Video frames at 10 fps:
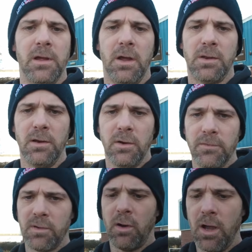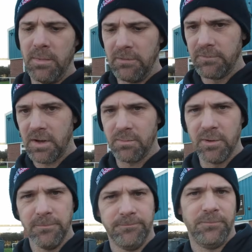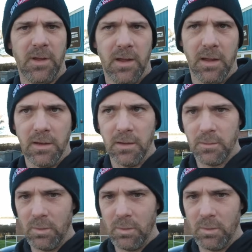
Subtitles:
That's a lot of time and investment, and